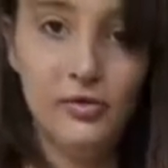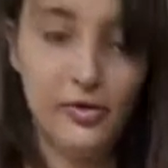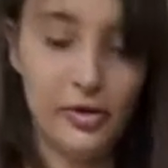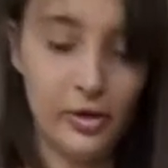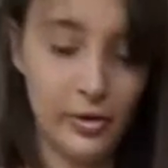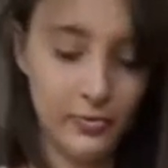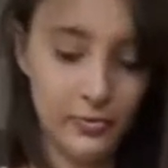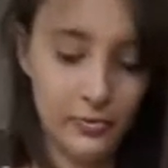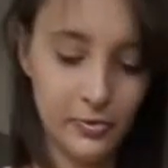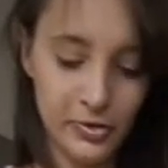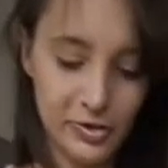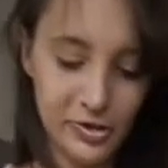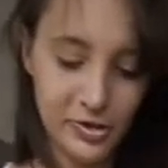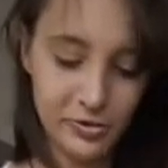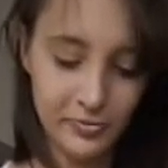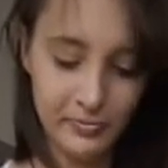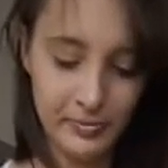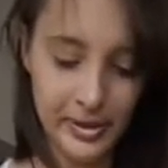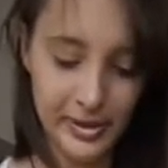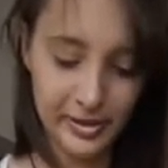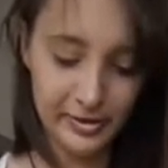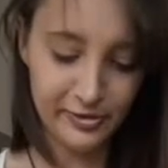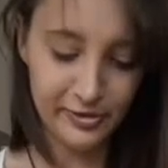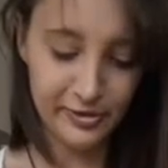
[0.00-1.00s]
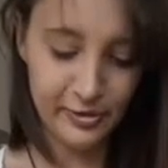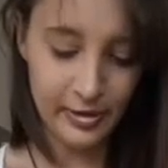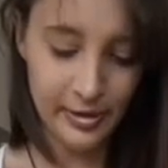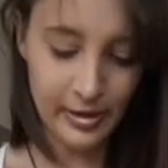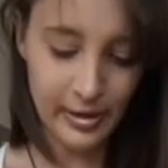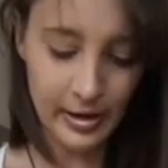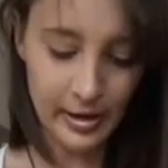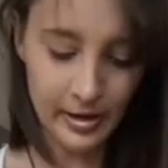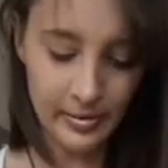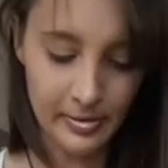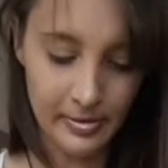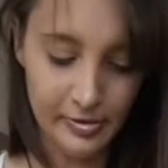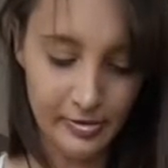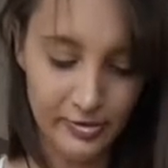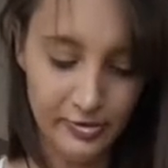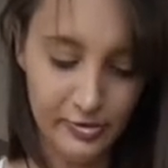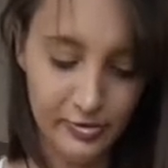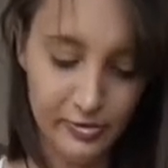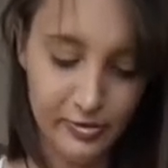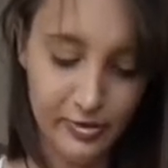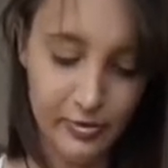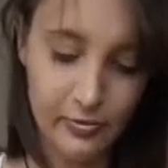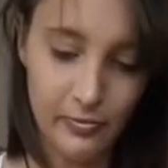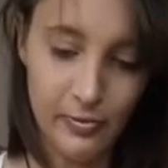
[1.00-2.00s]
So once you've mixed it and
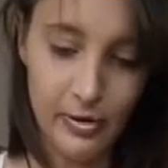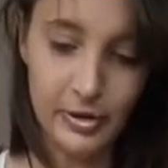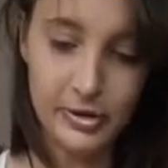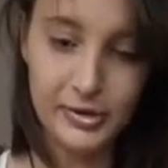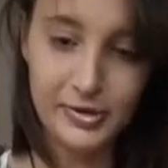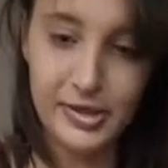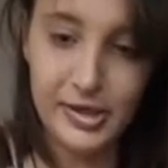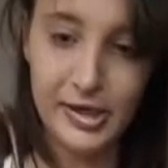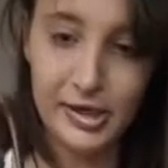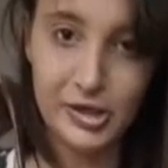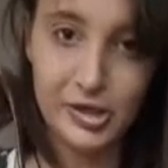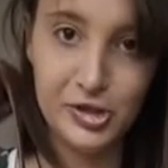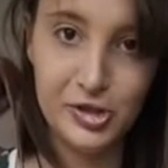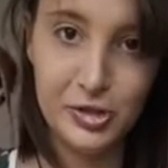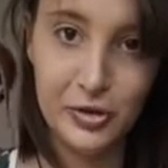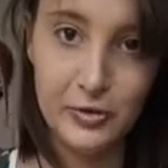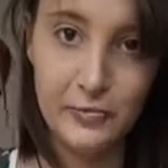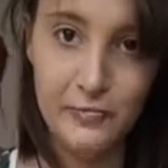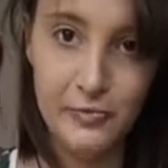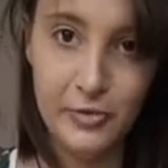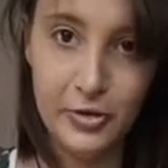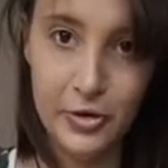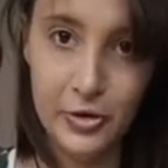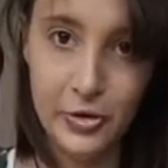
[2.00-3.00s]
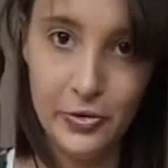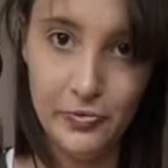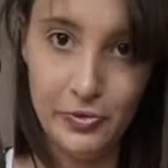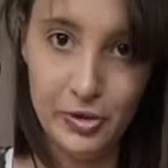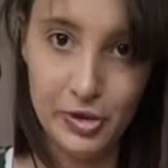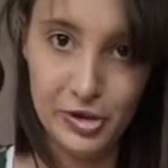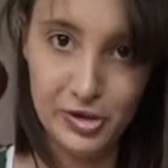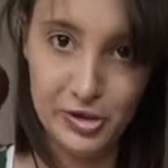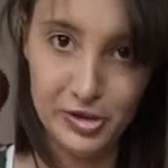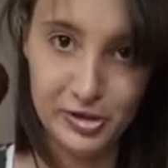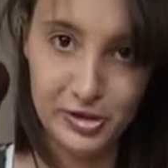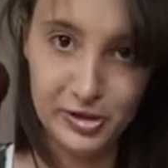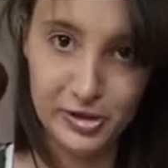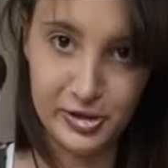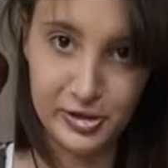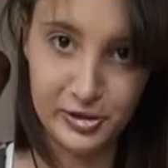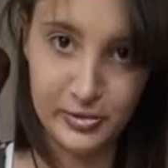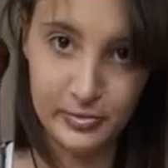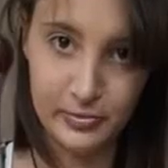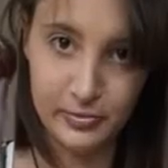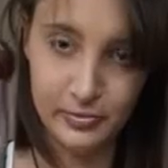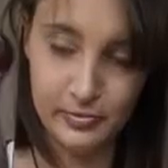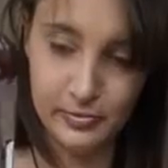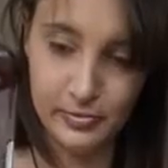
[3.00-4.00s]
it's the right texture for you, which is
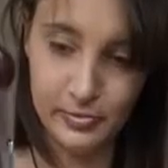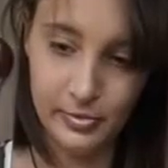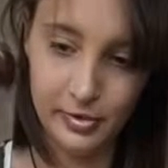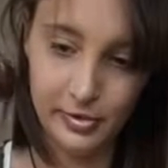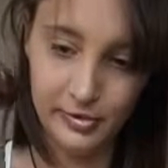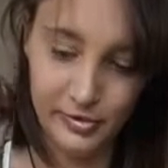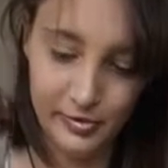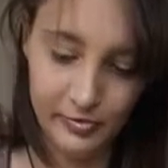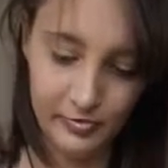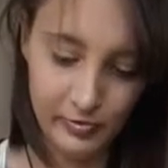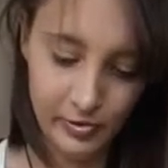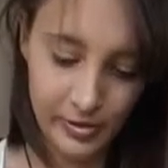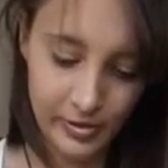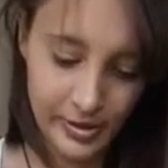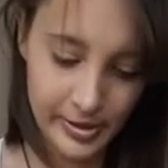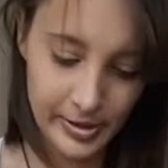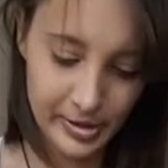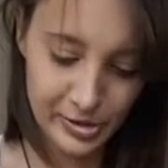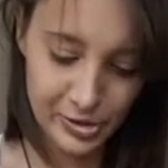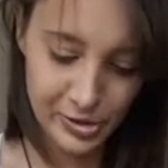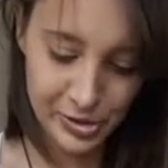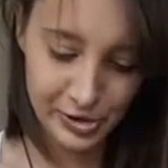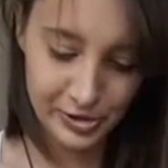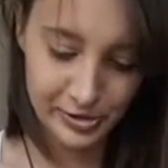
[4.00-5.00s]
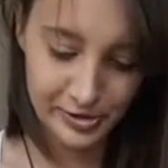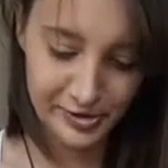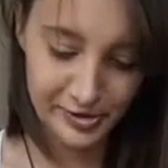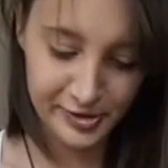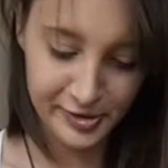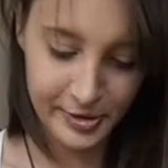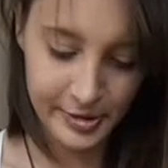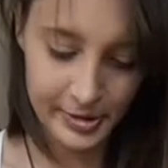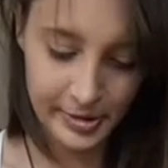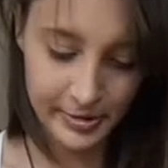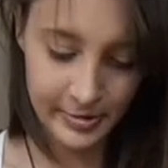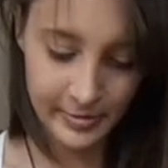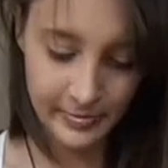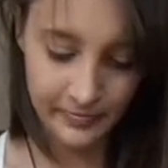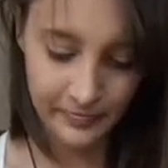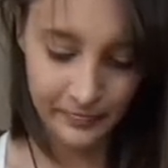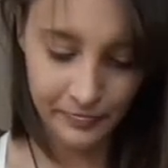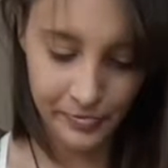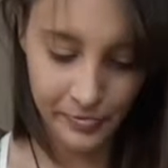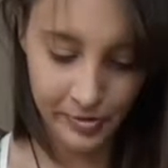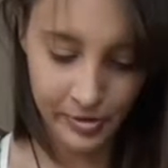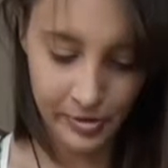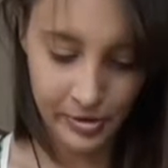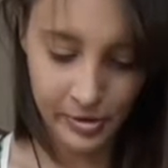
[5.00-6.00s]
nice and runny as you can see,
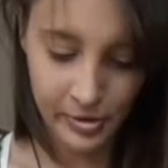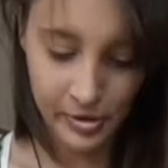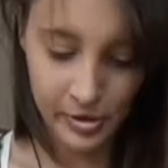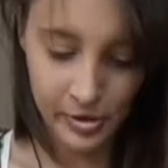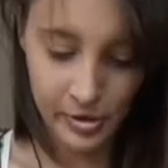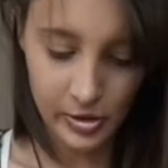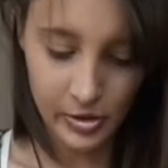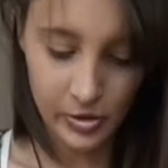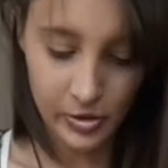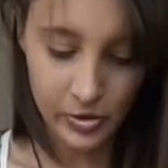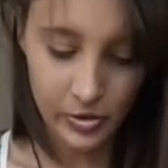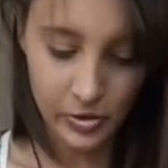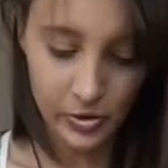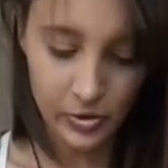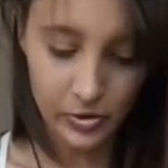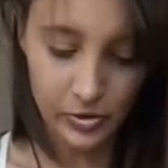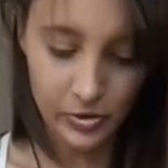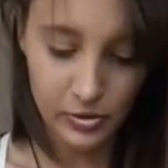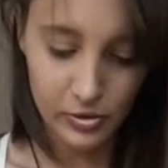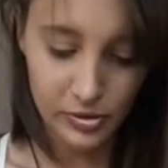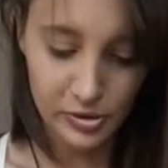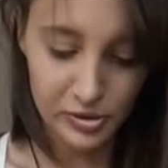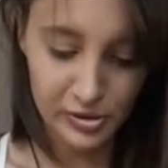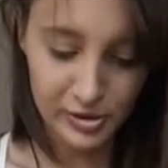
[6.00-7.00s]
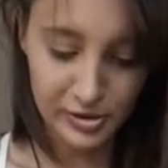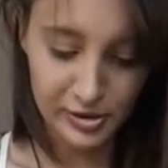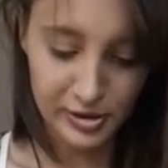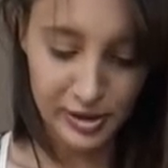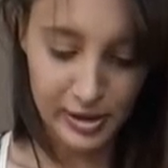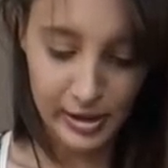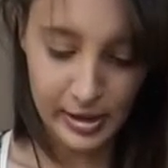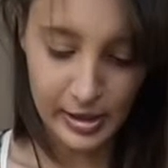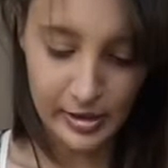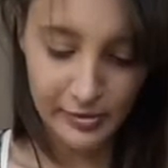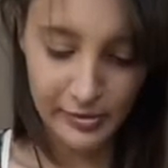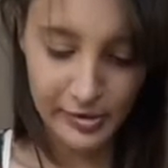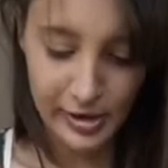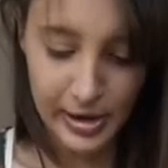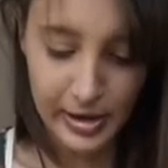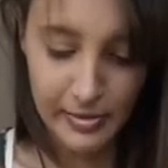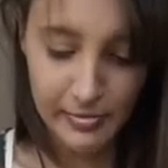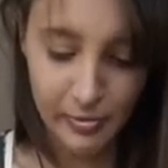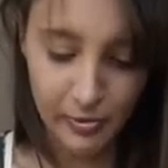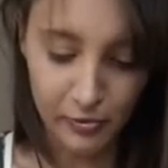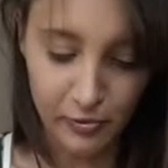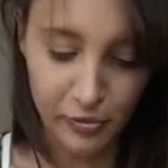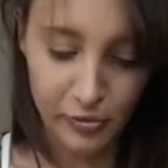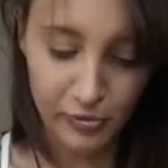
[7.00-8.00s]
just get a
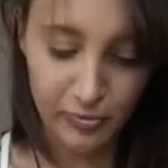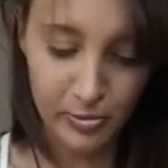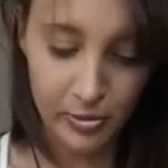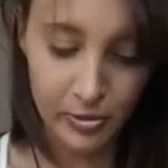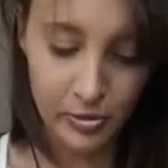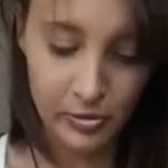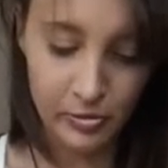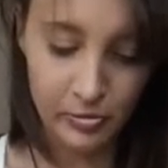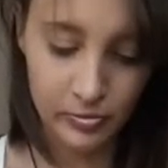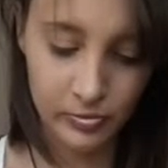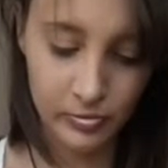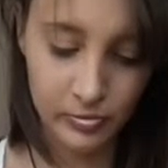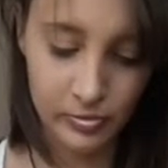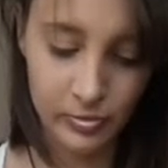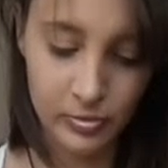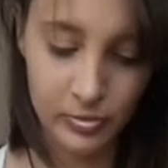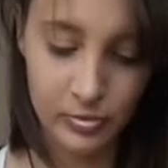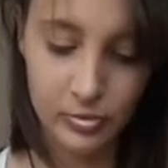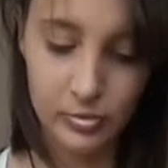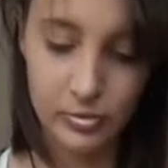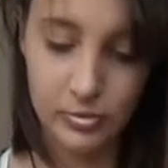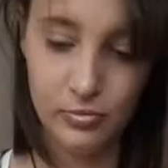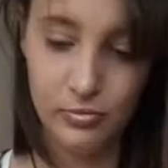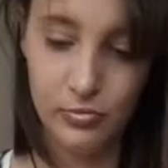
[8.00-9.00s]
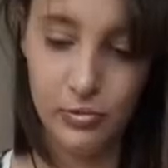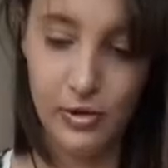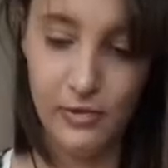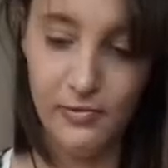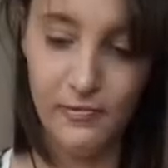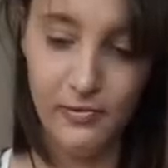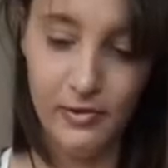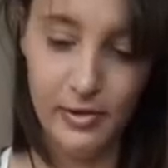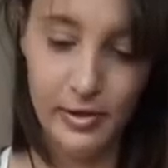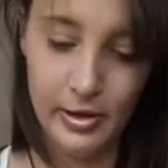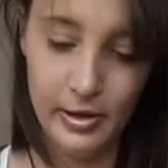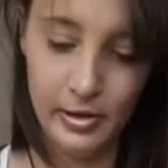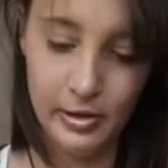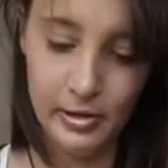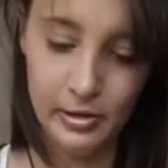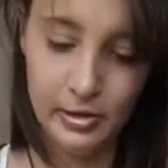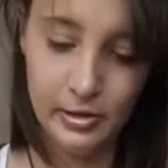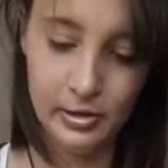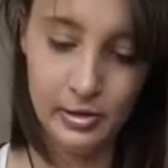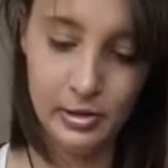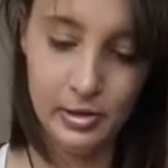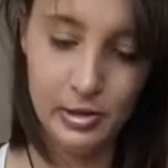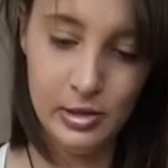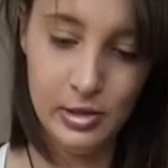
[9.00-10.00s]
tablespoon
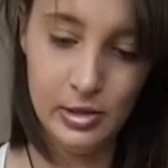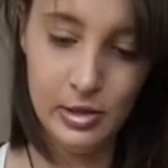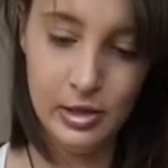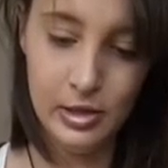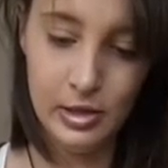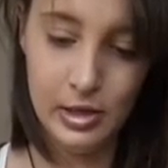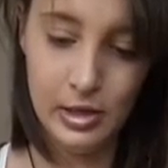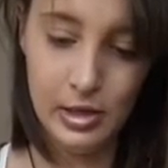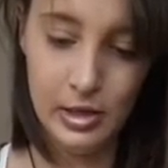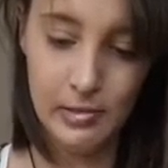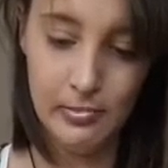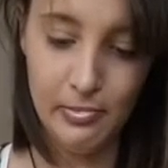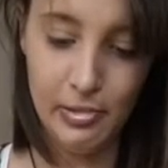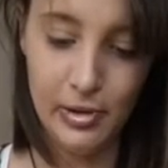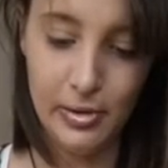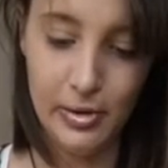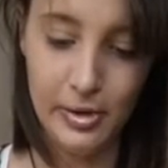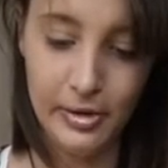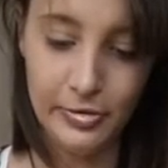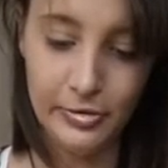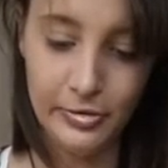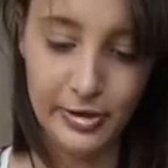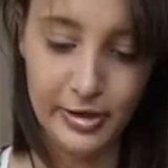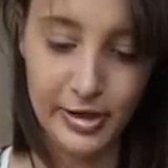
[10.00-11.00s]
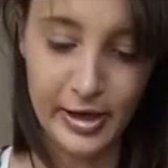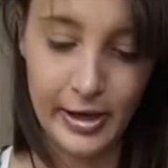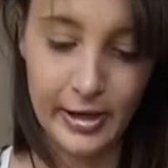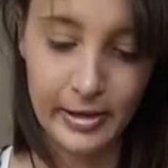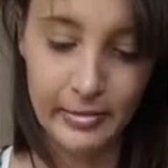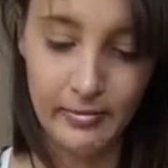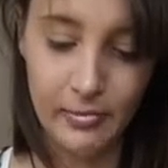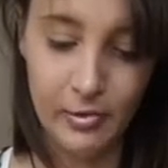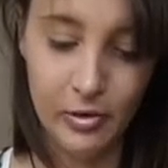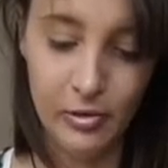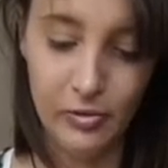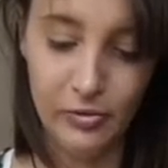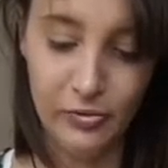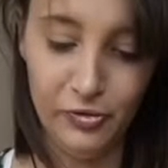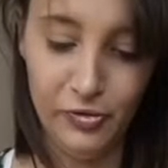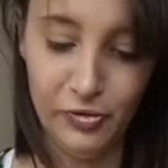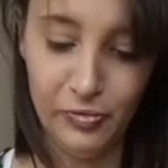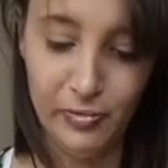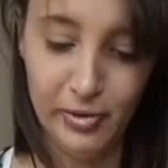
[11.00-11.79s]
roughly and put it in your cake mould.